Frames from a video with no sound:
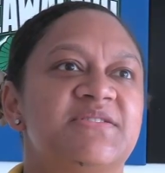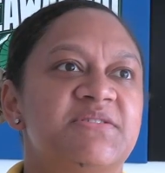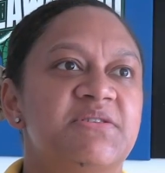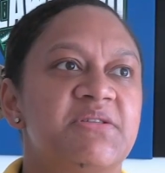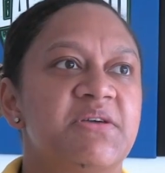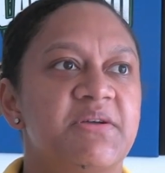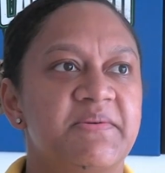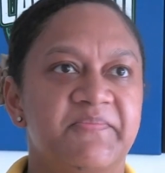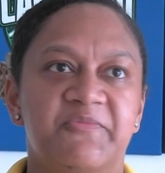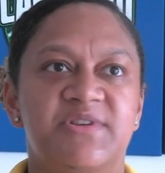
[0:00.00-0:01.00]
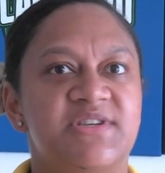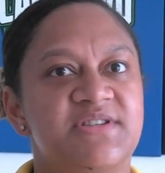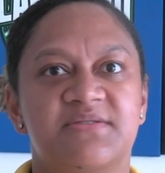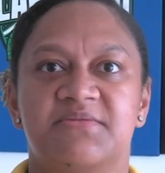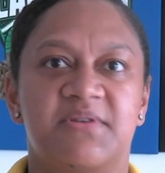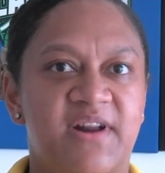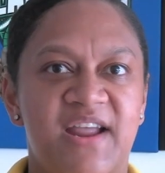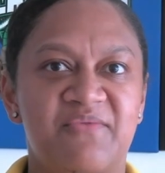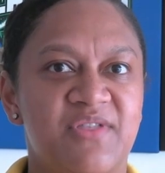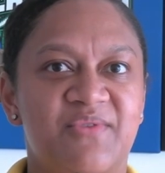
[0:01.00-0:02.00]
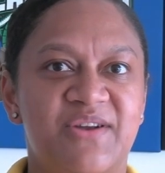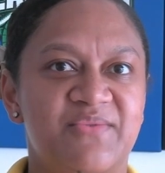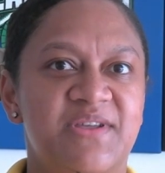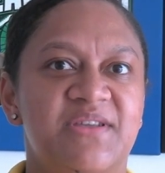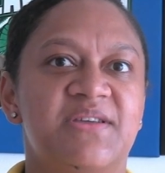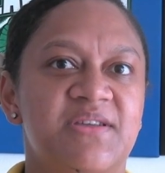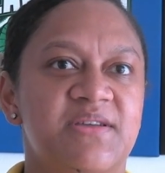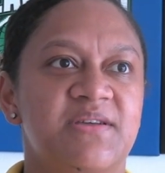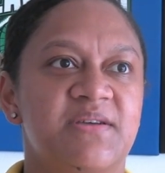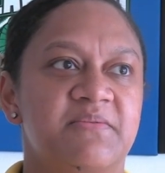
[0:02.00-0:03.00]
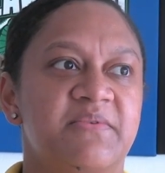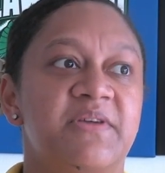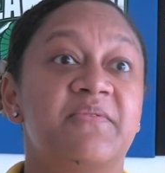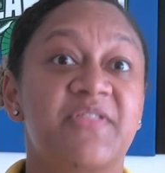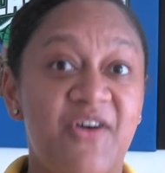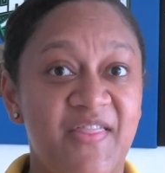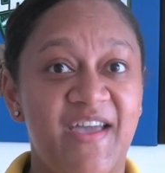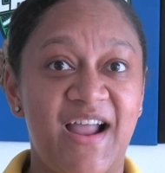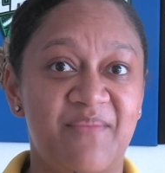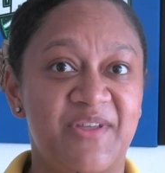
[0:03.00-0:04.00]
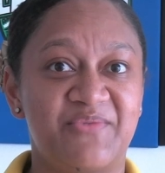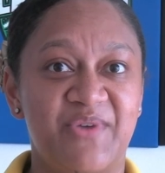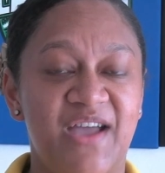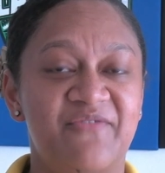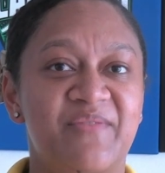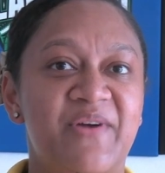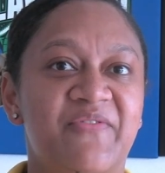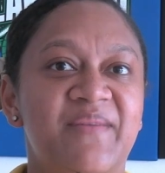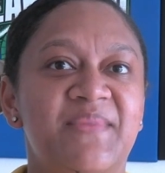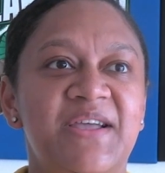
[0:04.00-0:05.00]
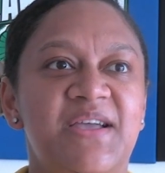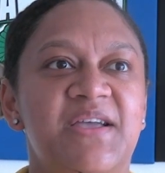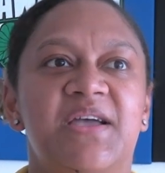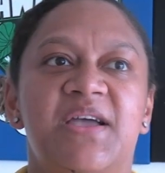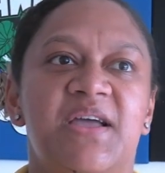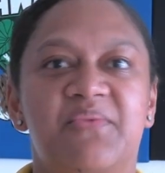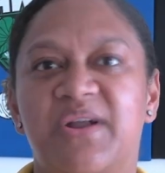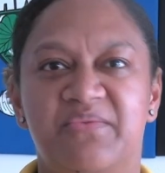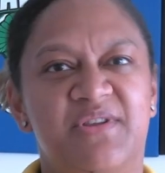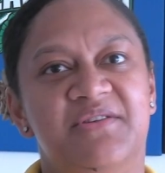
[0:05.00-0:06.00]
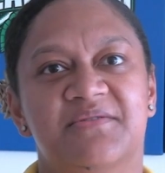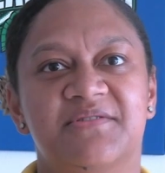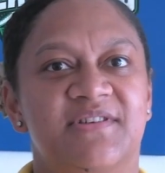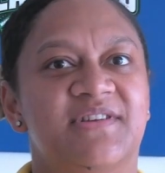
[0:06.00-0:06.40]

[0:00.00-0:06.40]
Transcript: So we just ran with what with all the help that we had from our family and what we knew.